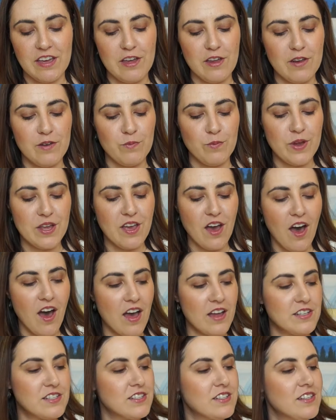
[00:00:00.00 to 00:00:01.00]
And we
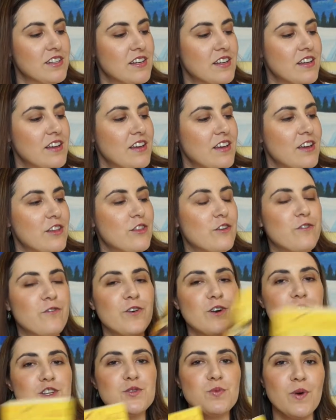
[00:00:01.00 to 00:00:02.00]
got the
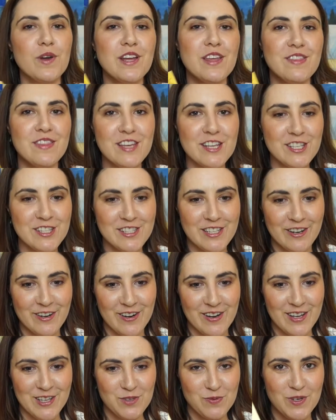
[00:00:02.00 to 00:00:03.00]
first one in this
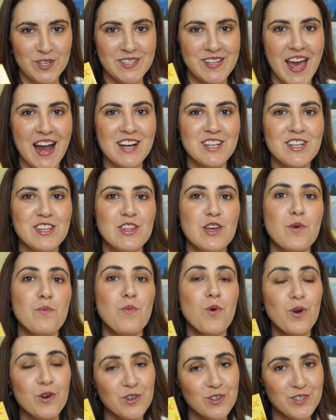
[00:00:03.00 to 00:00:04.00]
series, which is actually the
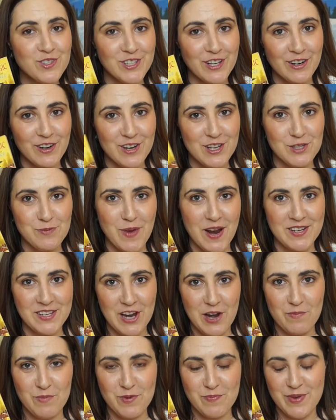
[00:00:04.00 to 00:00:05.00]
Immortal series by
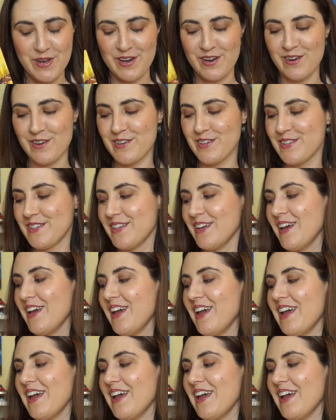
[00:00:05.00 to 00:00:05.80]
Tamara Pierce.